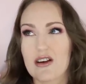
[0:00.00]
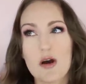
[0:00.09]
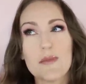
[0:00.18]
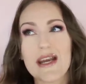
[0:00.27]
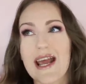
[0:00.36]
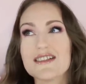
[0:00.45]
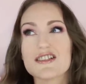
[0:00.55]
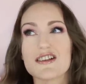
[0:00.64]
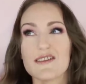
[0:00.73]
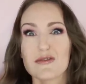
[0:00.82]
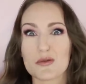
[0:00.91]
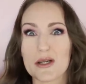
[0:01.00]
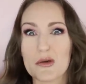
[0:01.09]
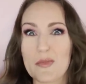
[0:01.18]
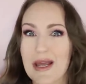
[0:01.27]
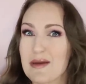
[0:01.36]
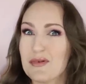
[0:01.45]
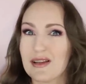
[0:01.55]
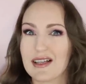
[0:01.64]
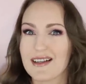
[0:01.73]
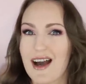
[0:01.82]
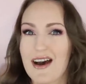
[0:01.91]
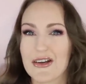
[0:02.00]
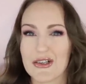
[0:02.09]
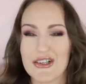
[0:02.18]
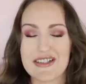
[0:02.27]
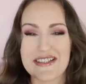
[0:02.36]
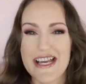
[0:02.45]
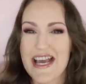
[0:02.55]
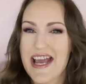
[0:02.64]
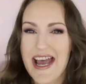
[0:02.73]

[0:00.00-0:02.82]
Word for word: combination of real people and cartoons.